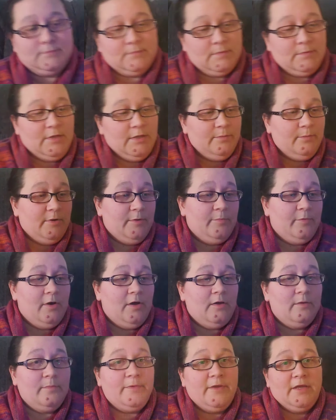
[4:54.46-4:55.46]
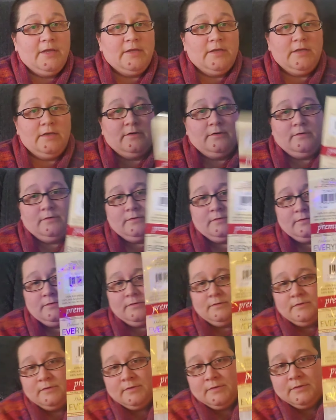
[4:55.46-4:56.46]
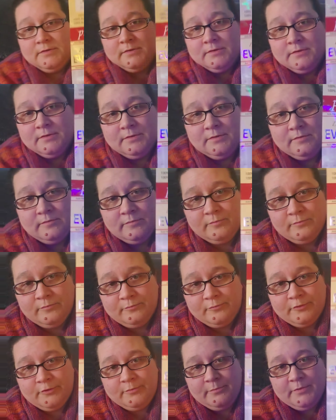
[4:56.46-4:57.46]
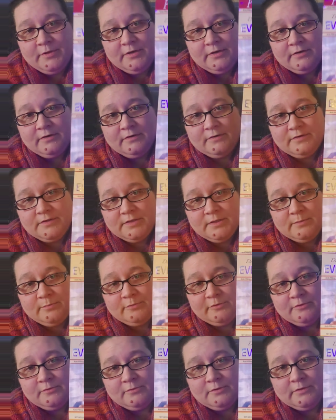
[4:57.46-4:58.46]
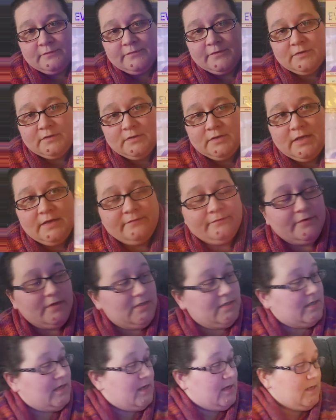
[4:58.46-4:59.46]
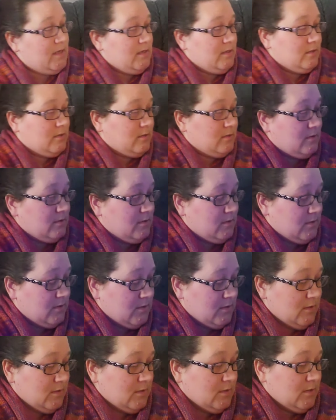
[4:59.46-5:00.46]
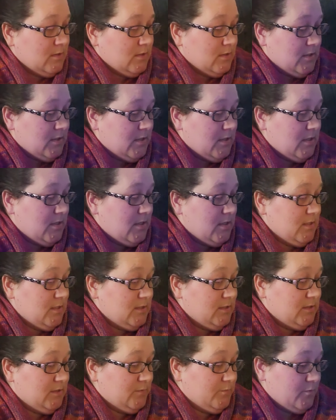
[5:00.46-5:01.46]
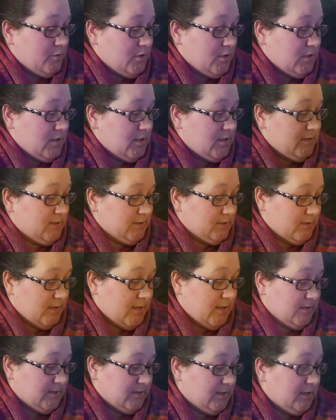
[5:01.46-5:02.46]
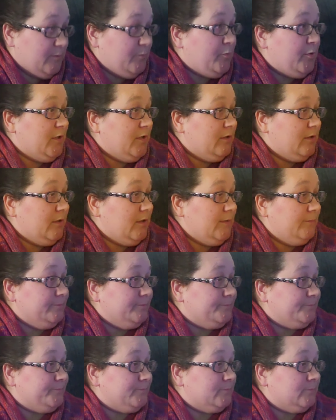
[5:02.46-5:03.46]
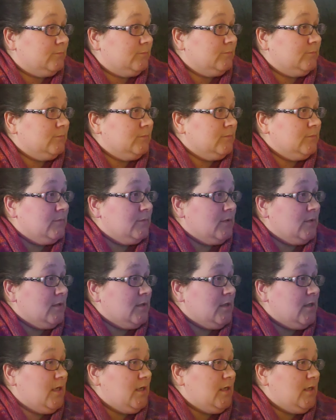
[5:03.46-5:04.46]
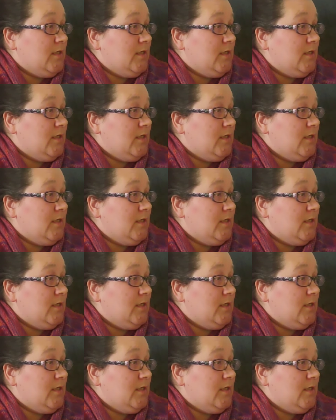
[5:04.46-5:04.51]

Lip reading: get my ball band here. Premier Deborah Norville Every Day. And this one is their anti-pilling. And